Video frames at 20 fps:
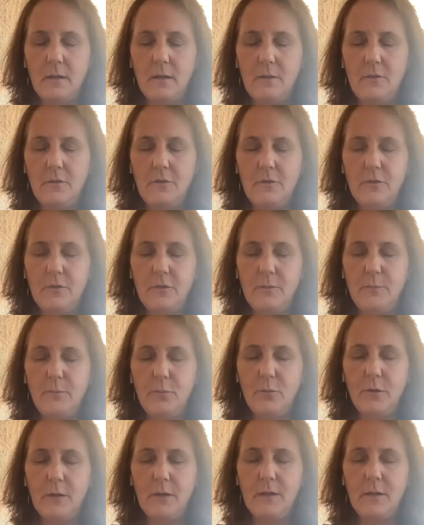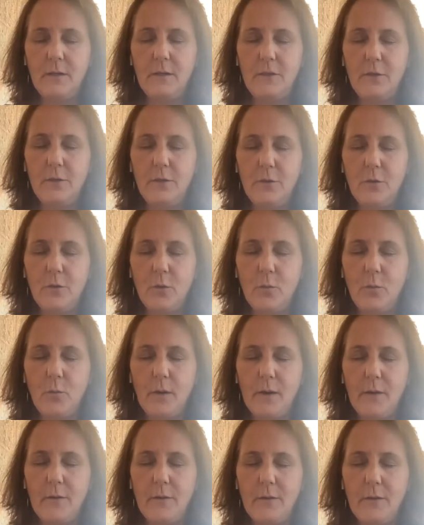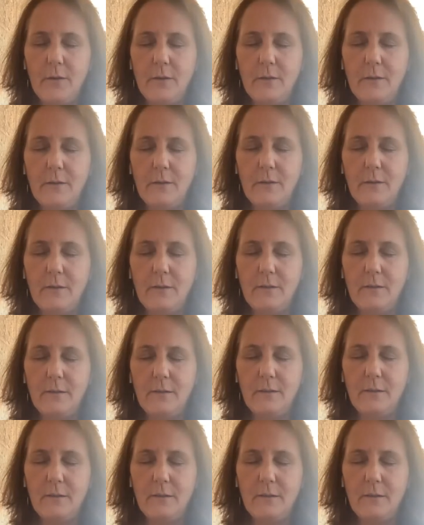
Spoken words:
And just bring your awareness